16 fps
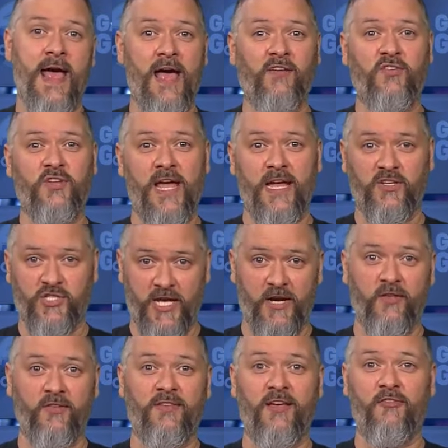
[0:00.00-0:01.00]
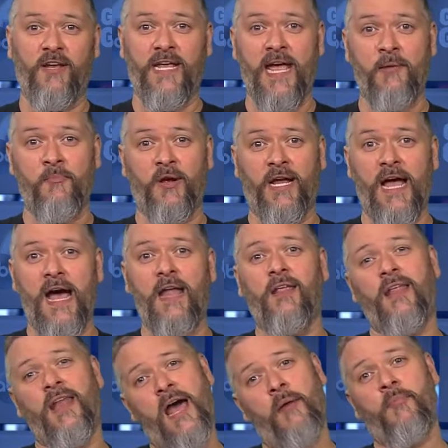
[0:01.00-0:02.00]

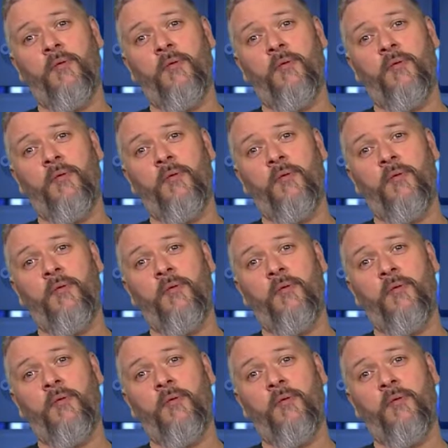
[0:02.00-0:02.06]
#Channel7GamerGuide, and I'll